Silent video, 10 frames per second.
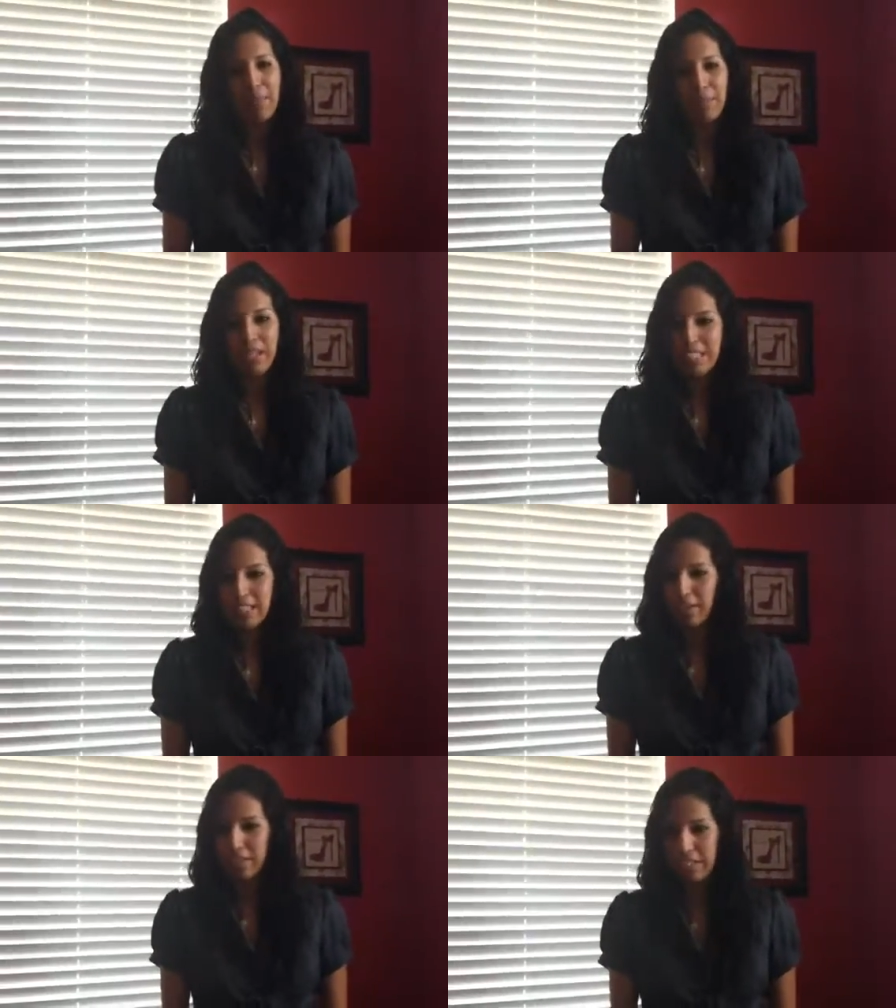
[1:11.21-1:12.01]
Plus,
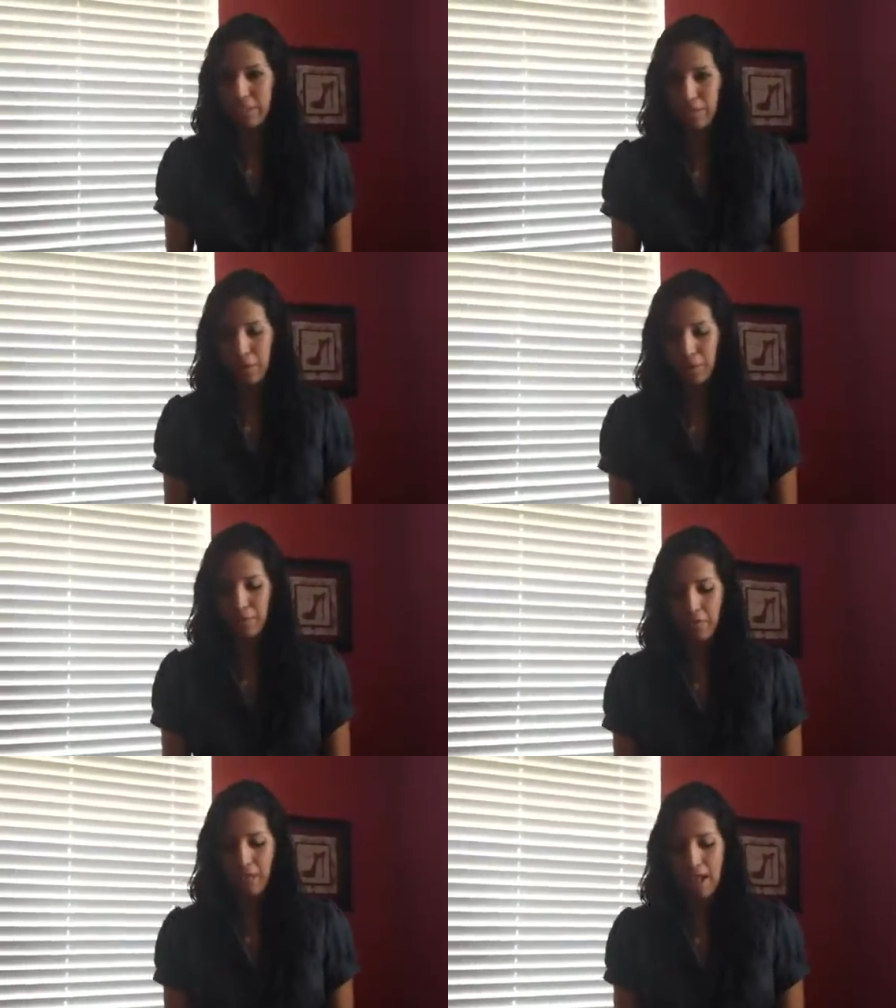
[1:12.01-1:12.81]
there is no
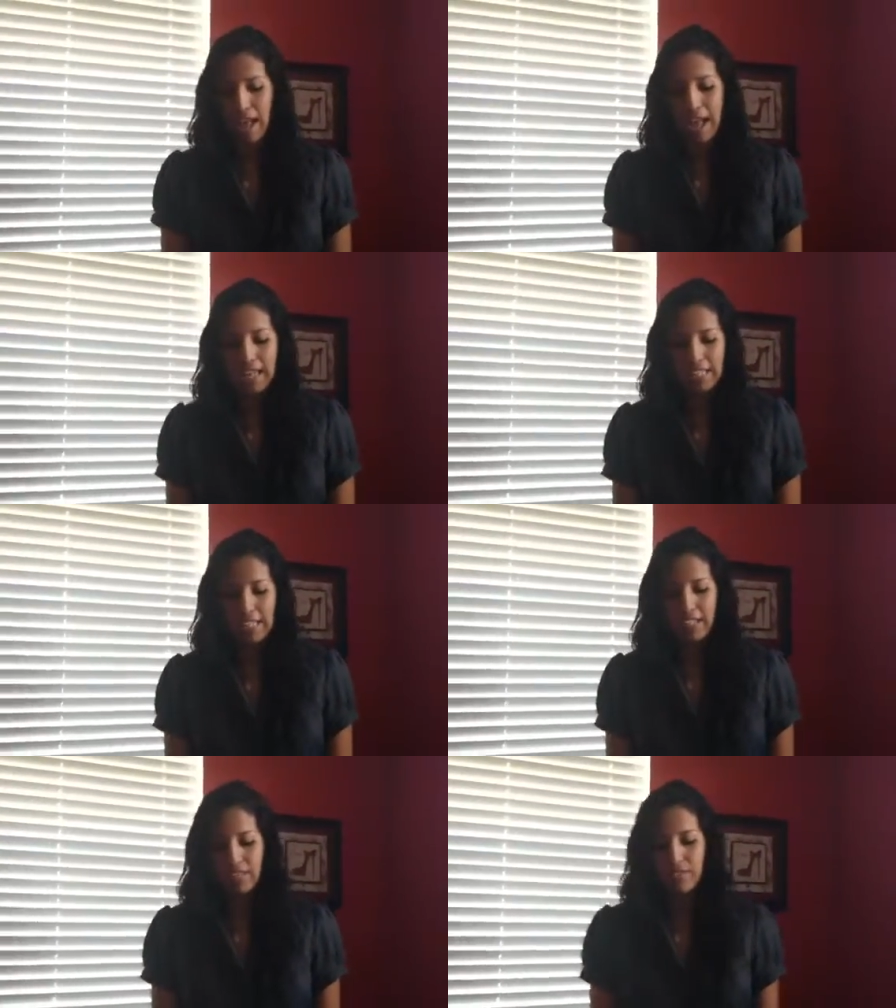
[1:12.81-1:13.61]
motive. I say
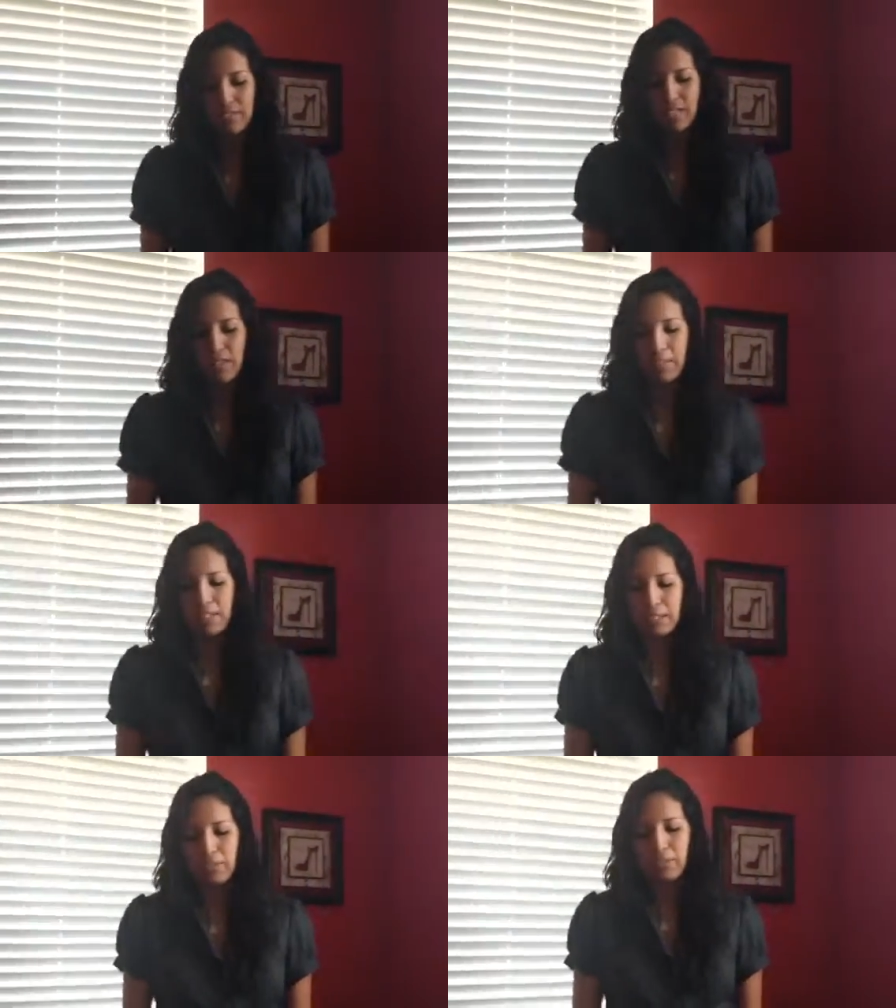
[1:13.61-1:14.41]
it is physically
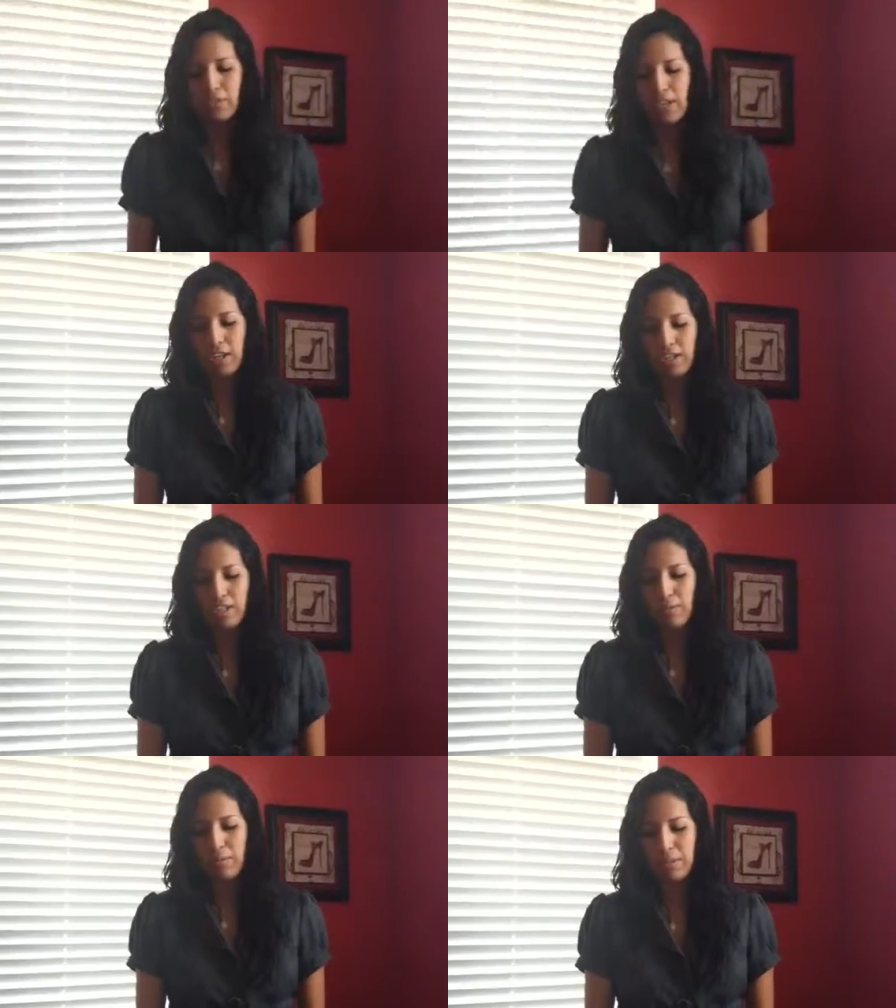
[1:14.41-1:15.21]
impossible for an
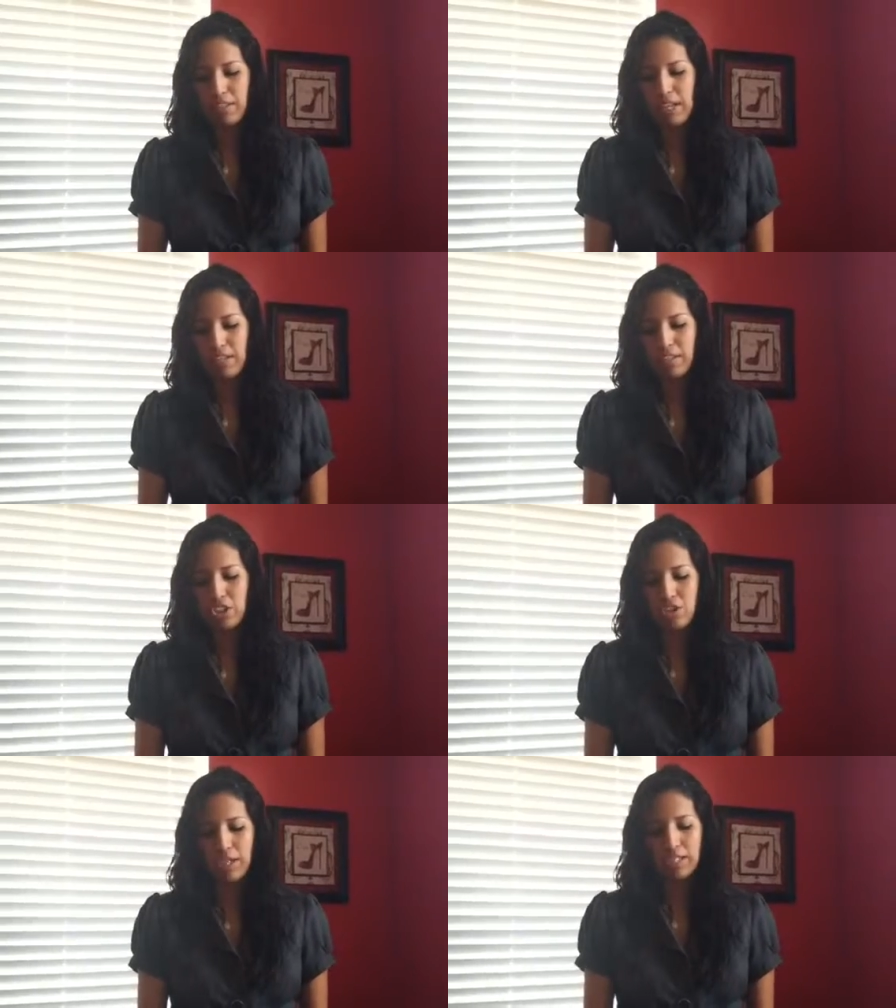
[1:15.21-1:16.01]
elderly woman to have the
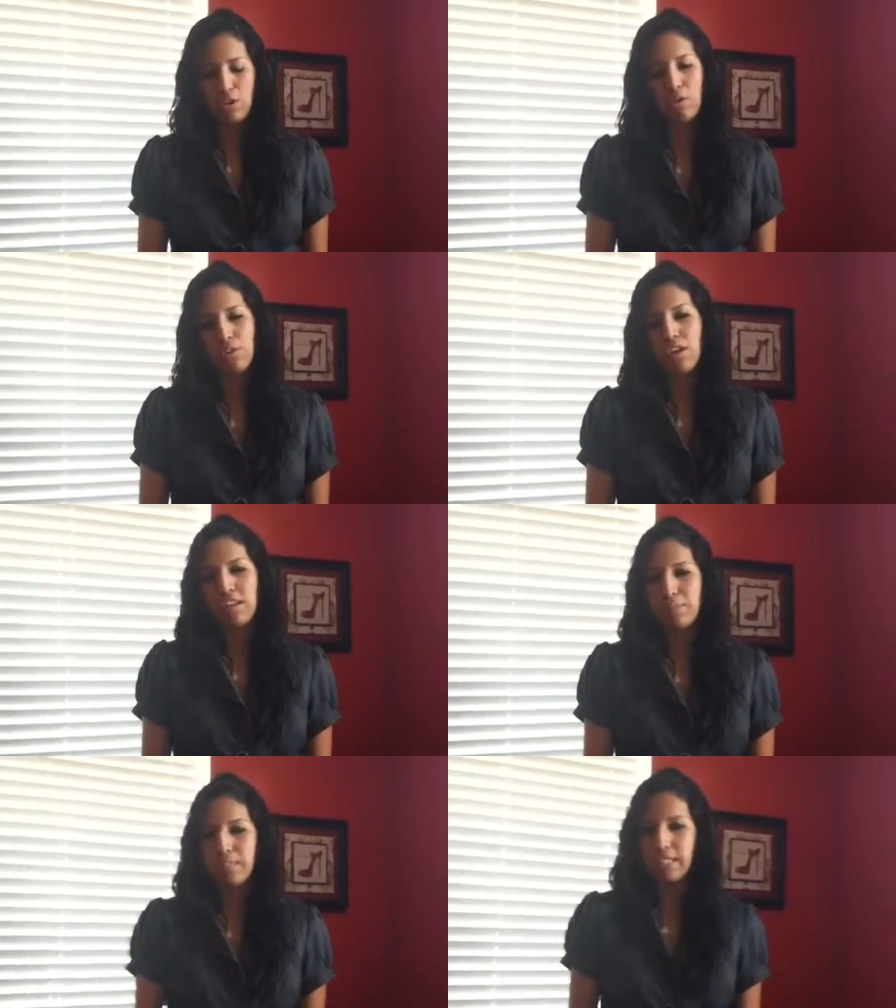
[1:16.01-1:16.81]
strength to hold her
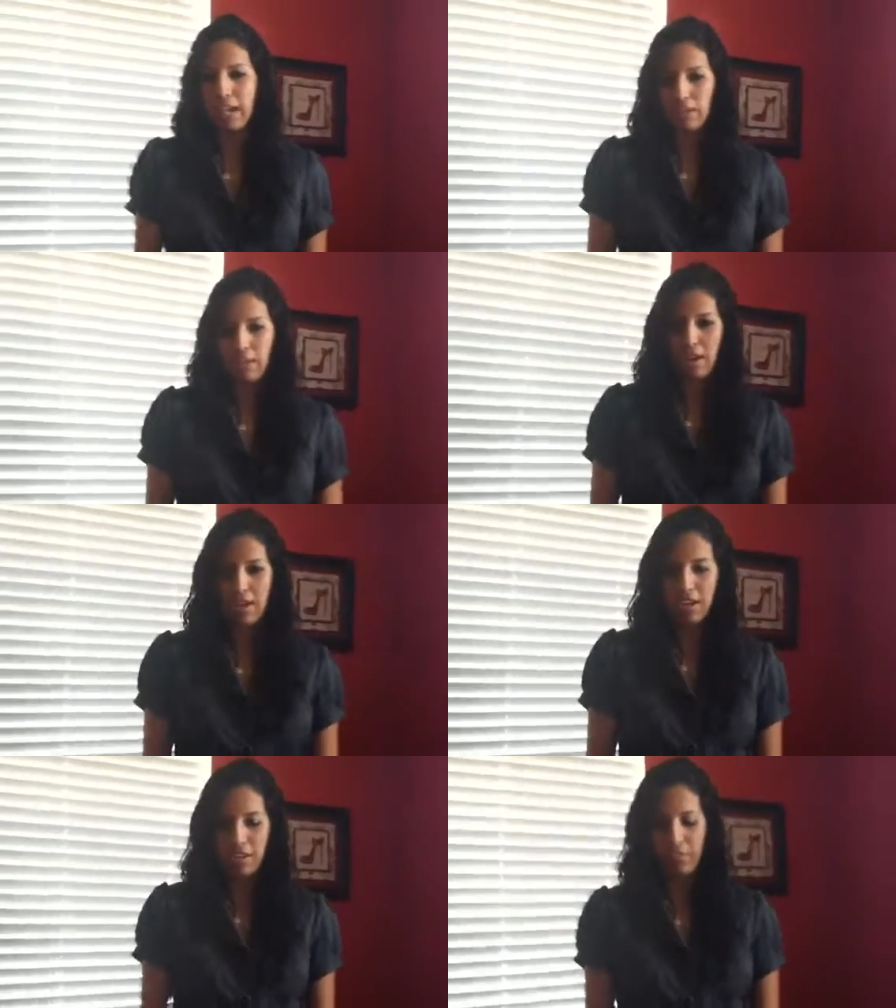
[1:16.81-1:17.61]
husband down long
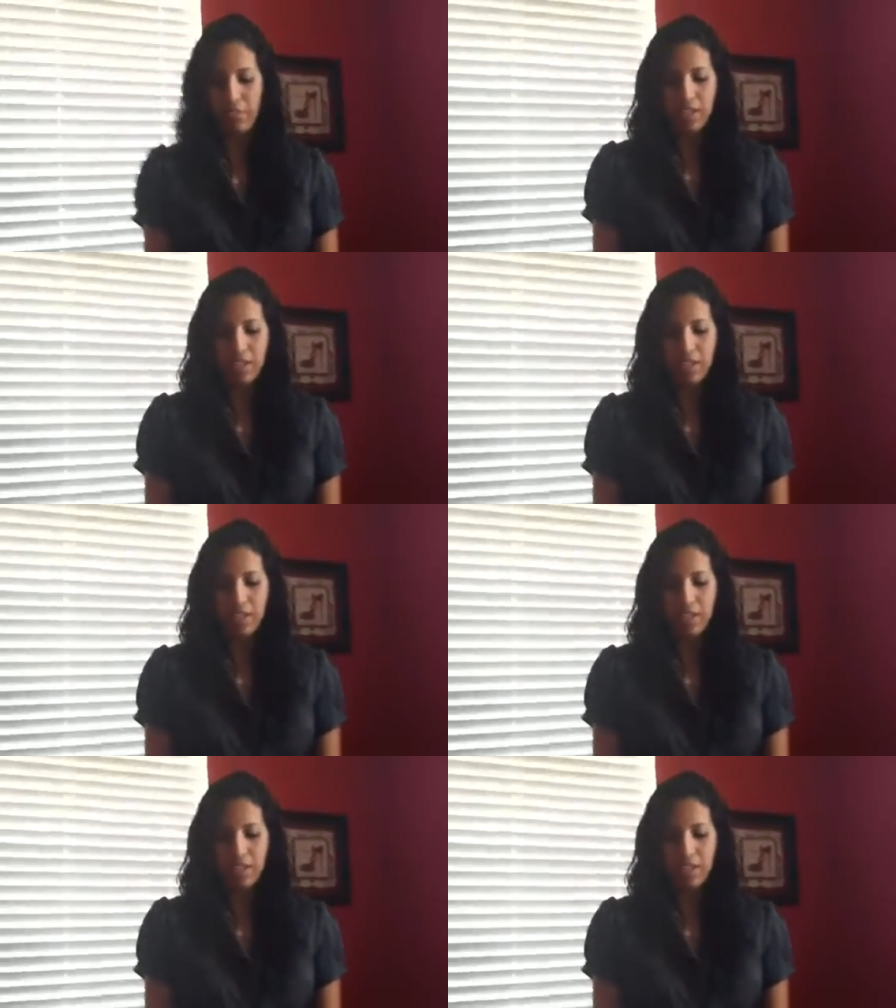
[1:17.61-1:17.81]
enough